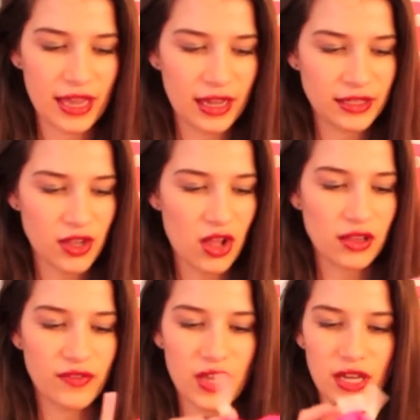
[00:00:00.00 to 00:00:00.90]
and
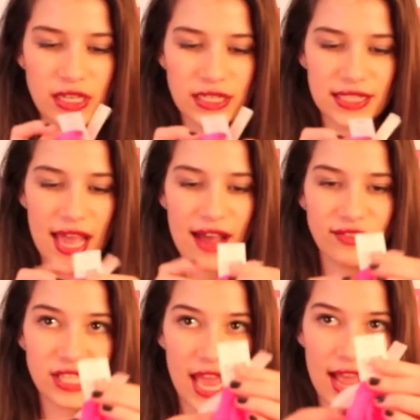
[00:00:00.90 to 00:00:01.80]
all of the undies
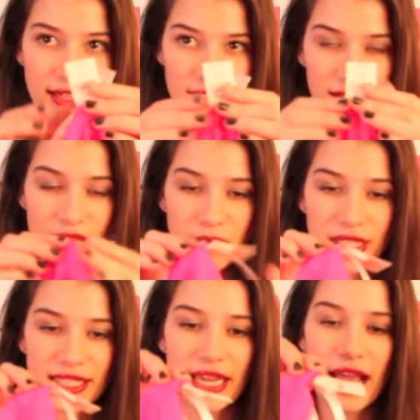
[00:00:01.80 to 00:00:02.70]
have tags on them
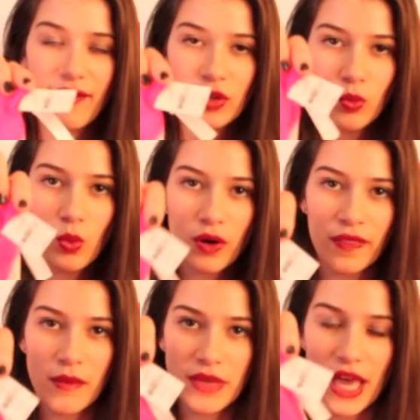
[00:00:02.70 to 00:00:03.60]
because I haven't
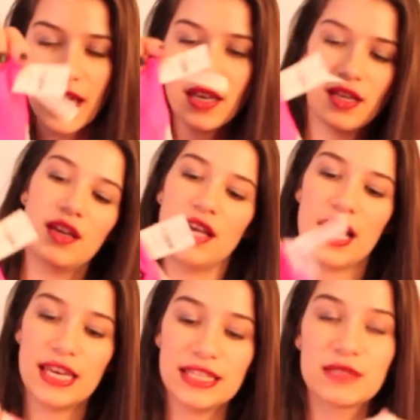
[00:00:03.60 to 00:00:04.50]
worn them yet,
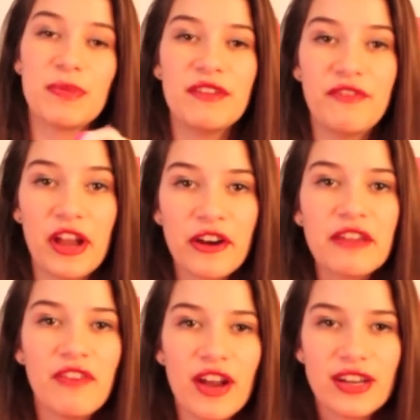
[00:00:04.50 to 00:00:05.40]
and it's been
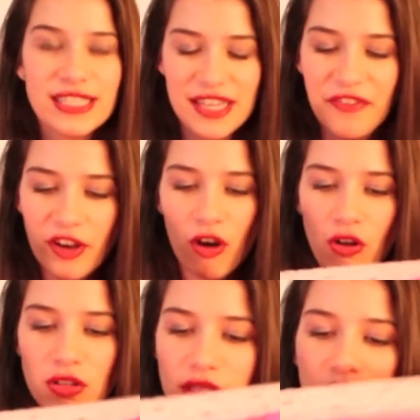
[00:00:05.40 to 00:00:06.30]
very, very
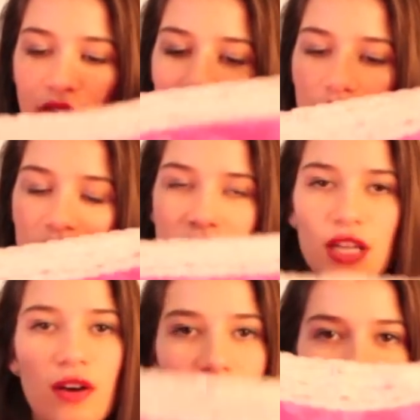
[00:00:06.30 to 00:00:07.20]
difficult. So